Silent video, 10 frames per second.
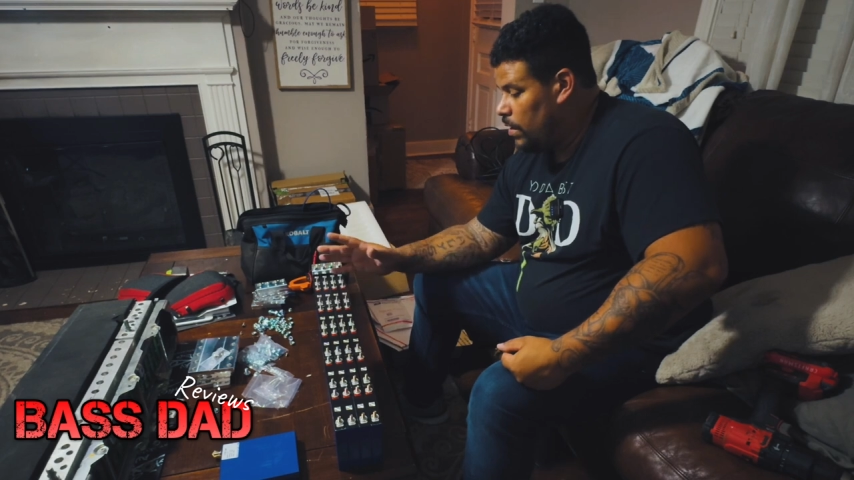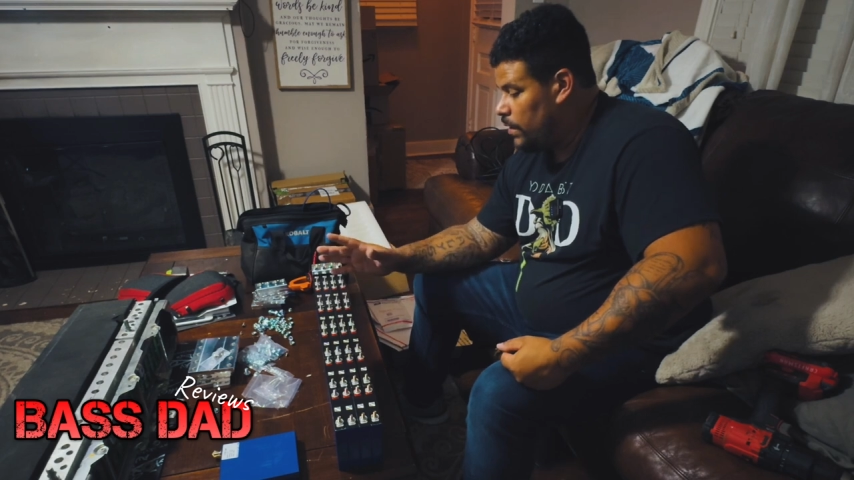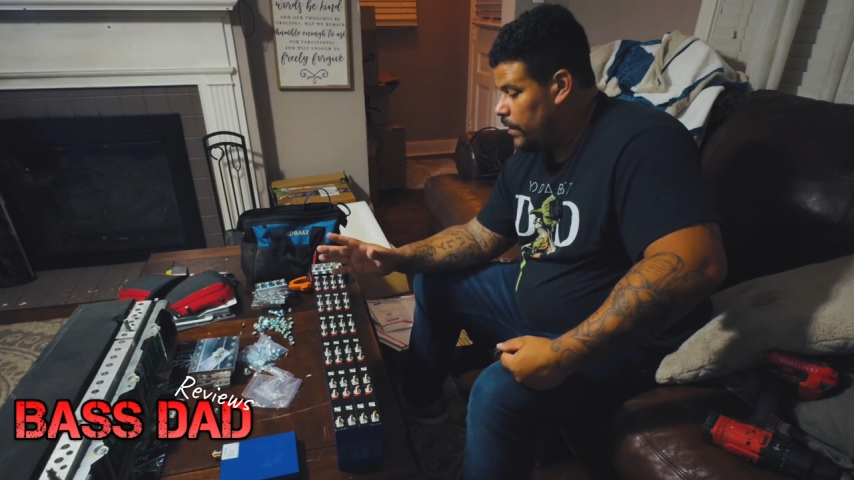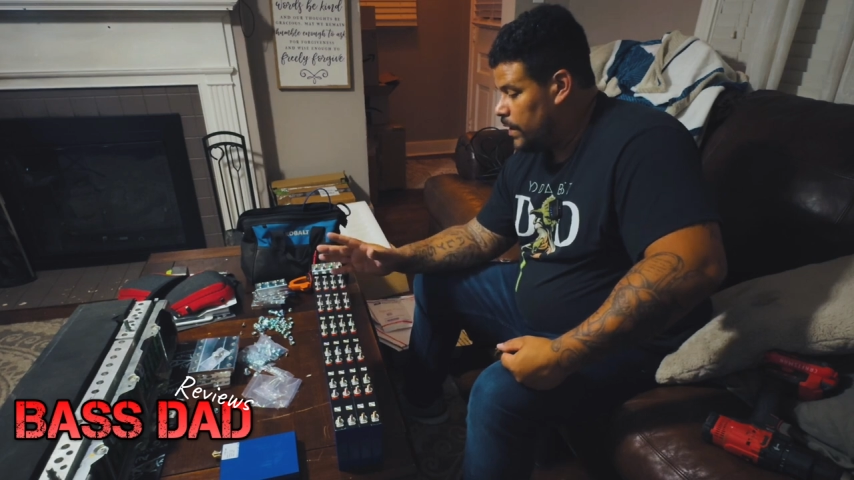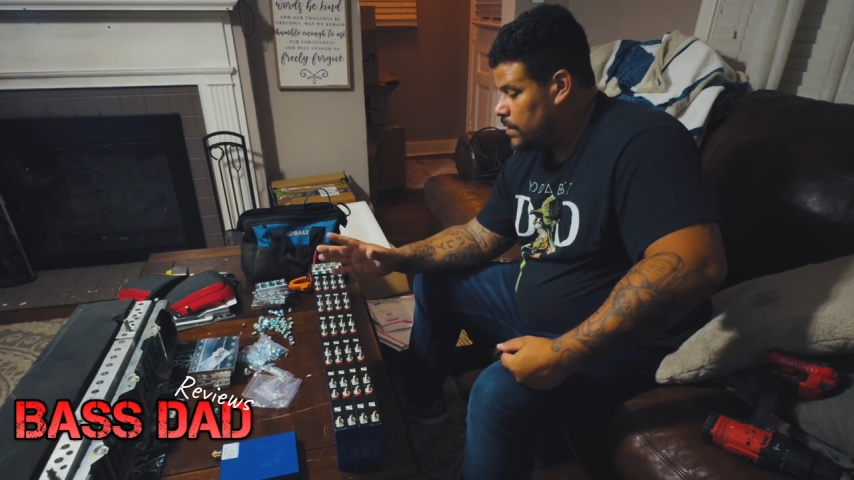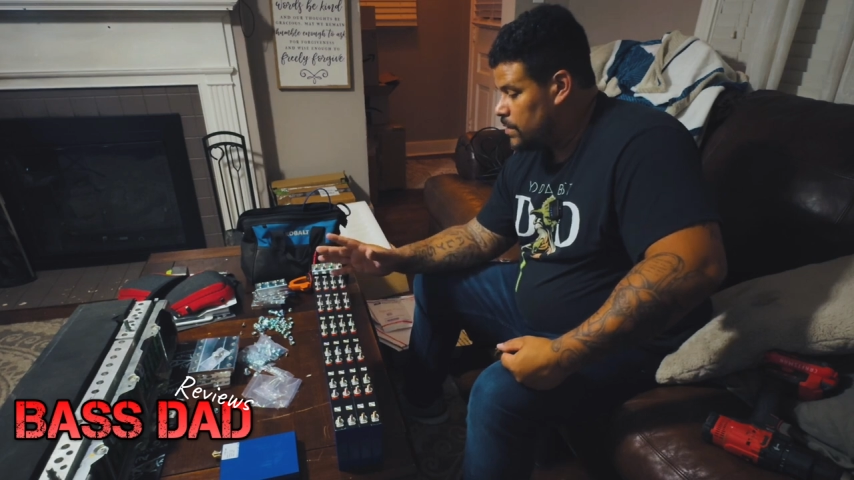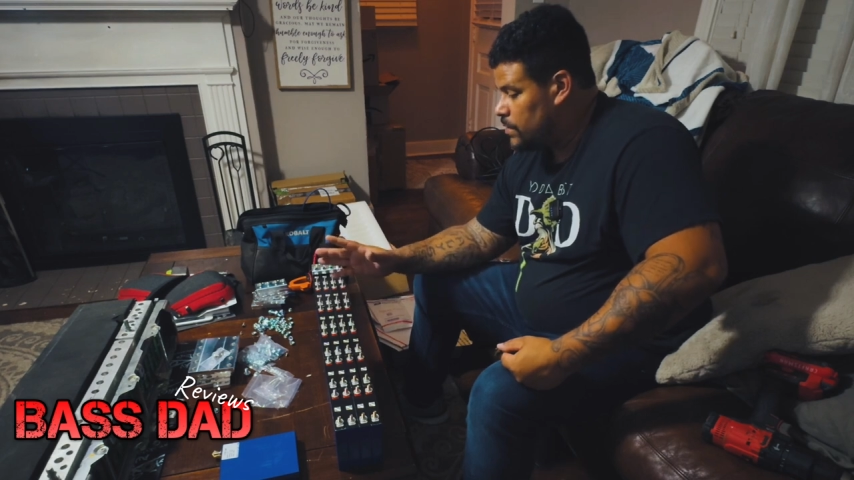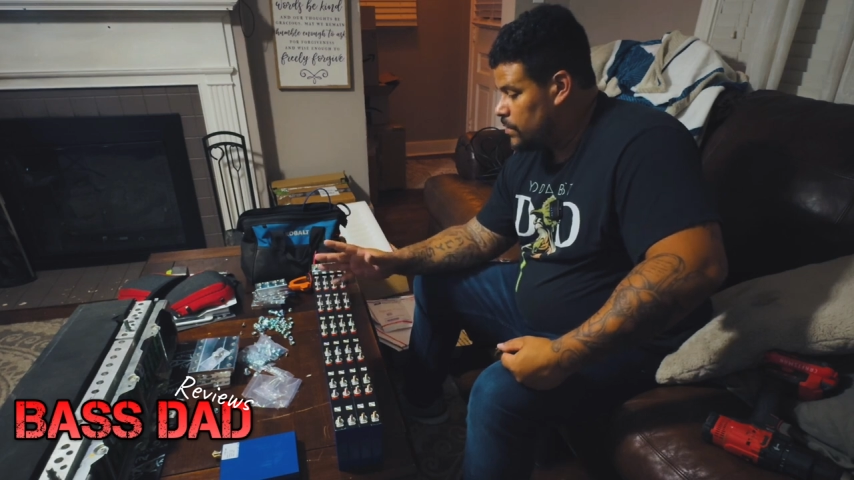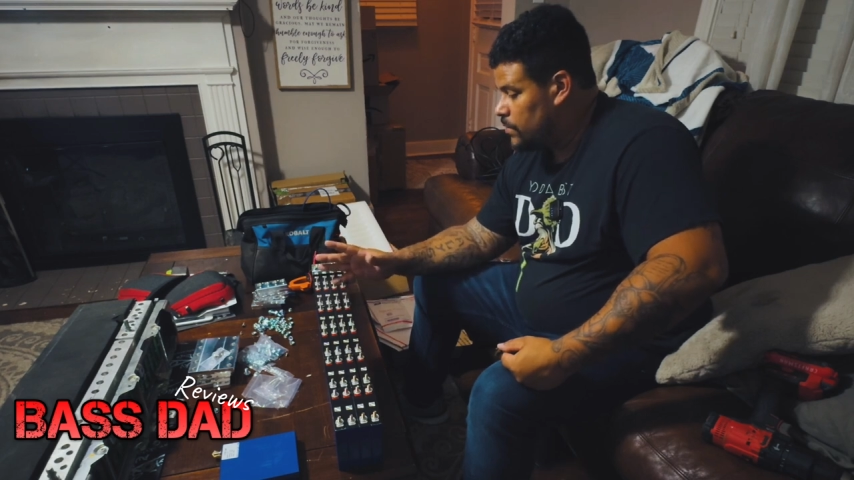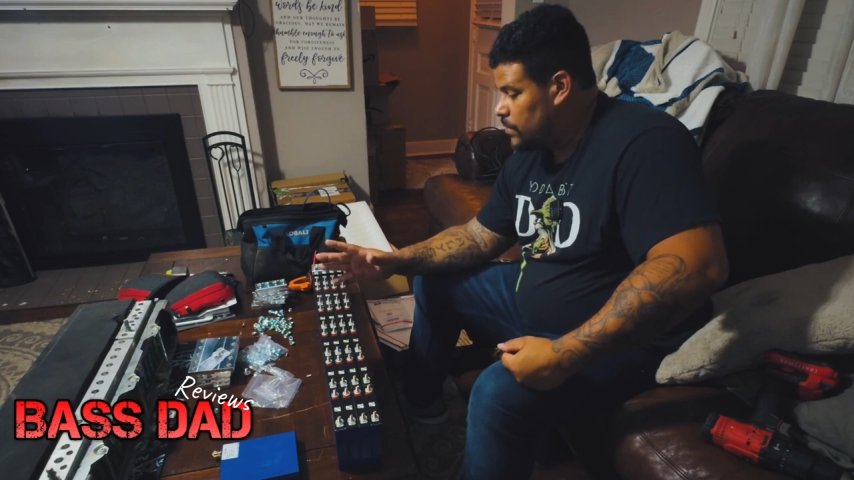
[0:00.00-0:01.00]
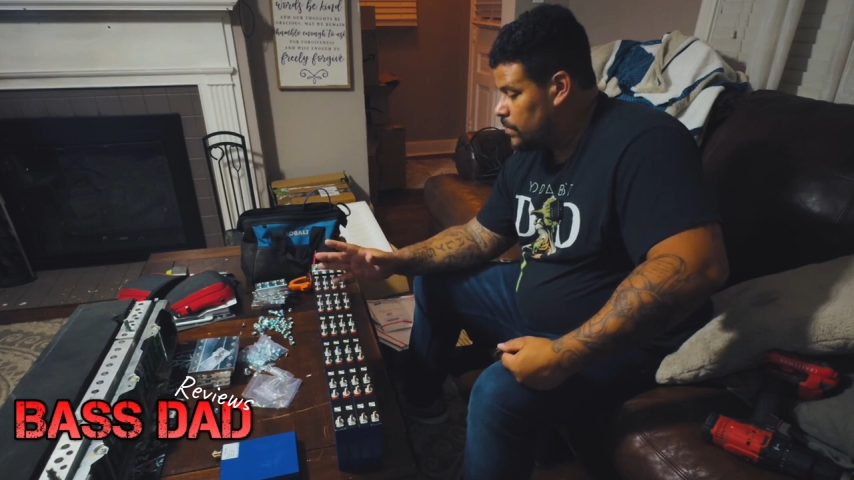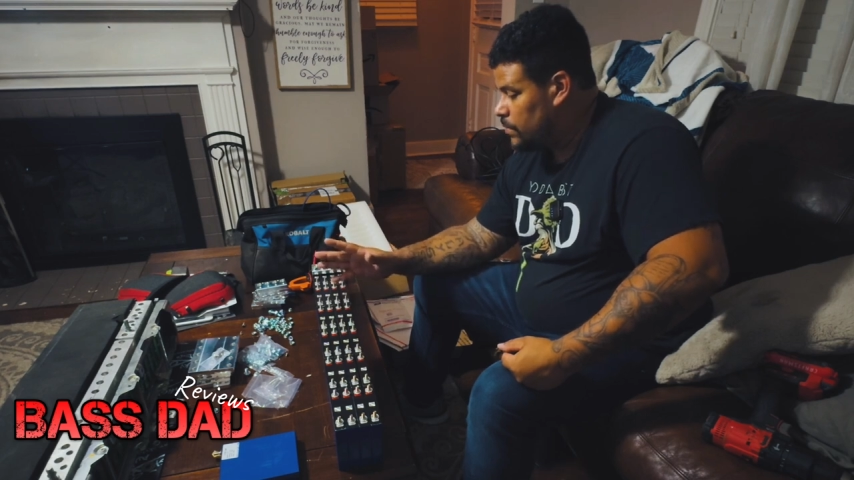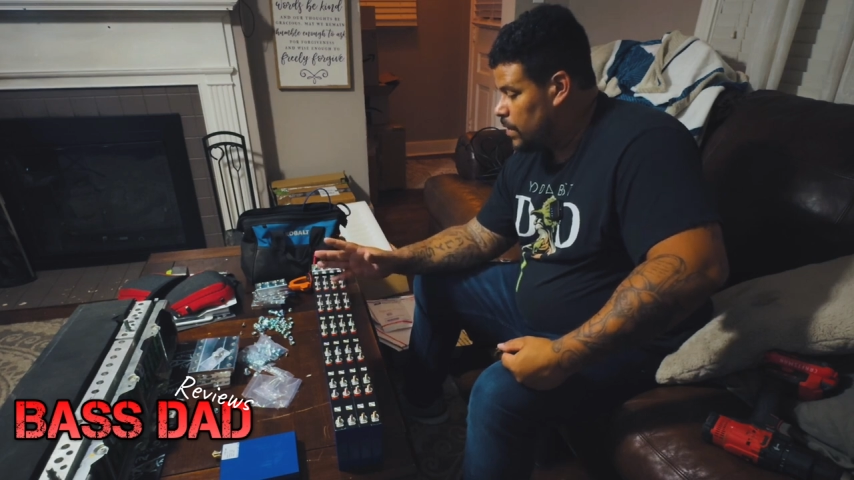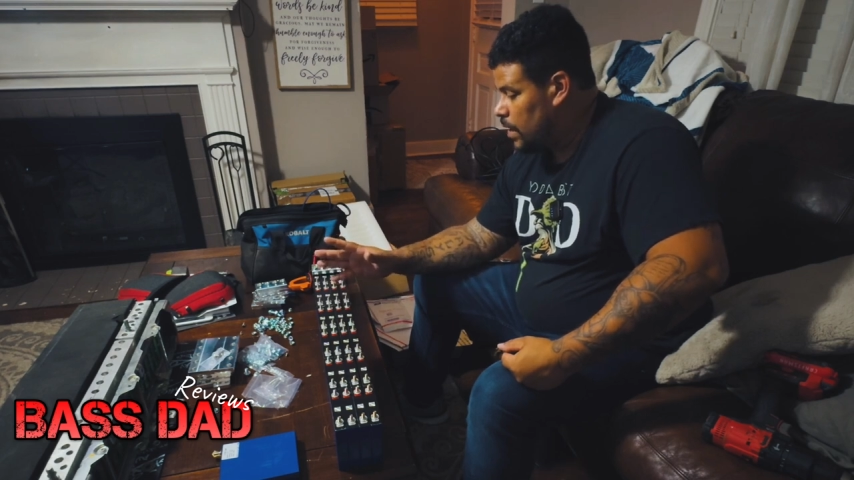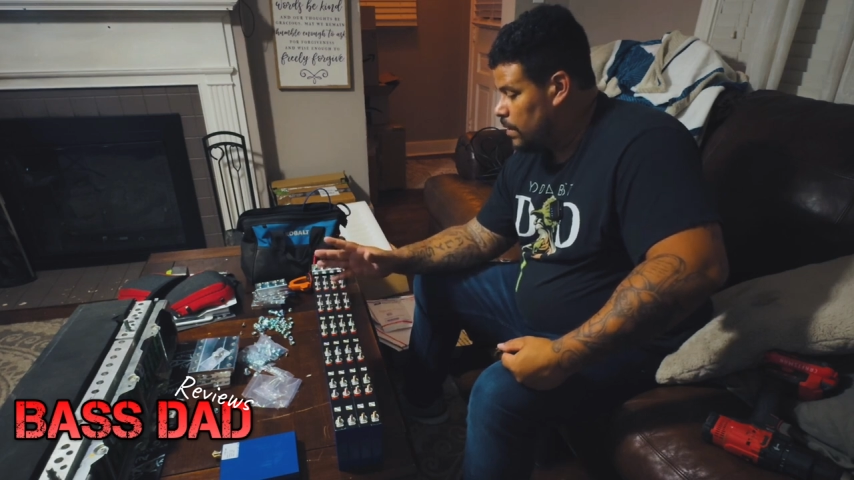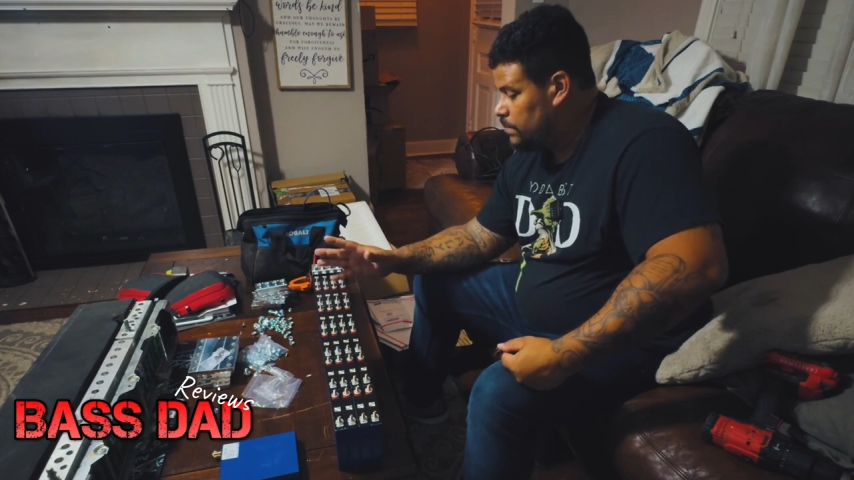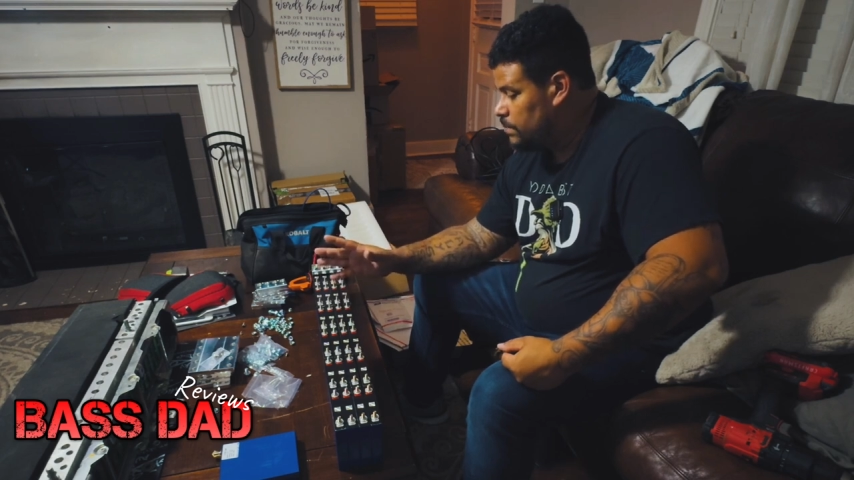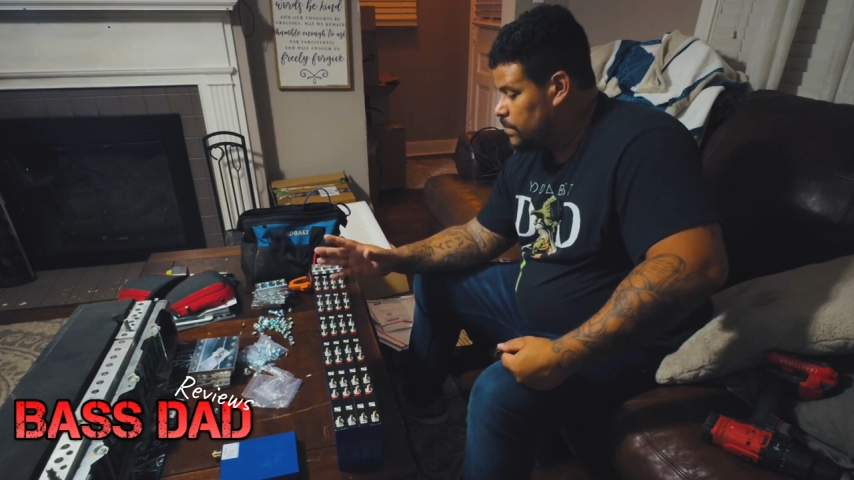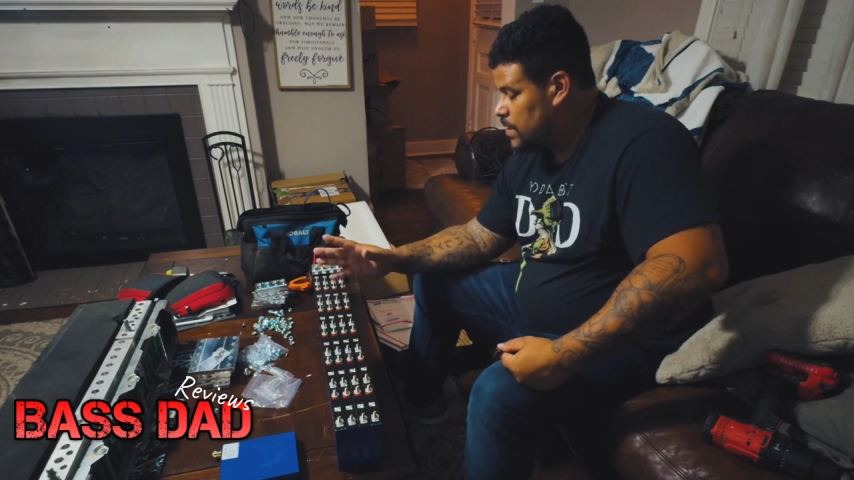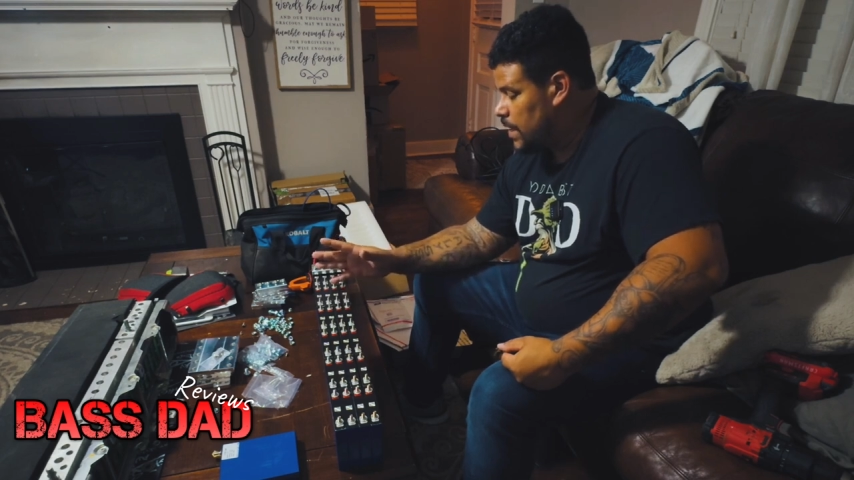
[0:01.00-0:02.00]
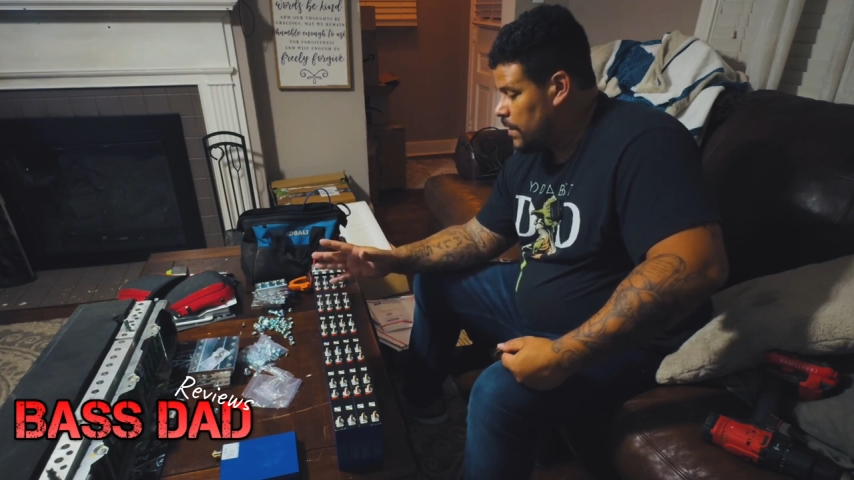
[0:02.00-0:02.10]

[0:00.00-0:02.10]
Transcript: and that's to see